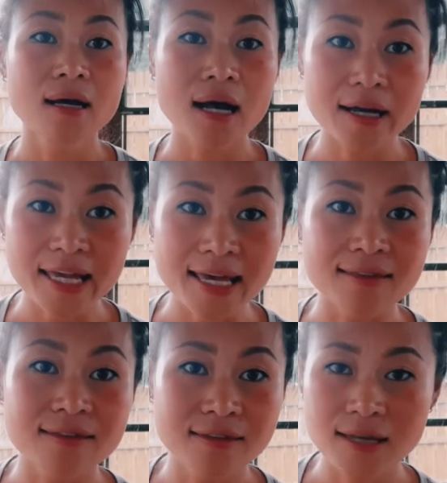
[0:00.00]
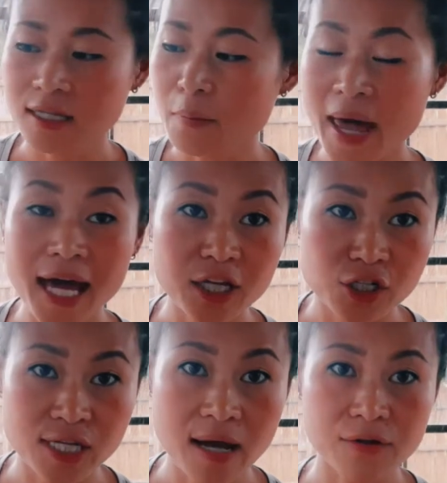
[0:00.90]
again, the package
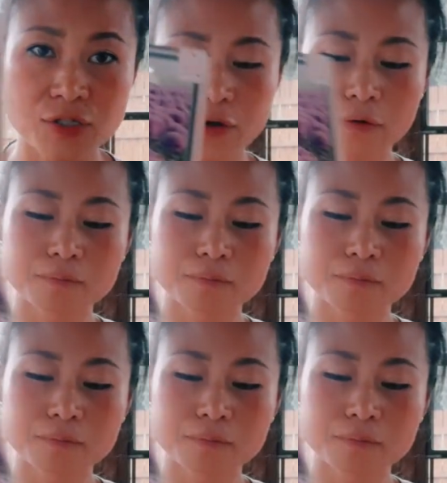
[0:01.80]
tells you.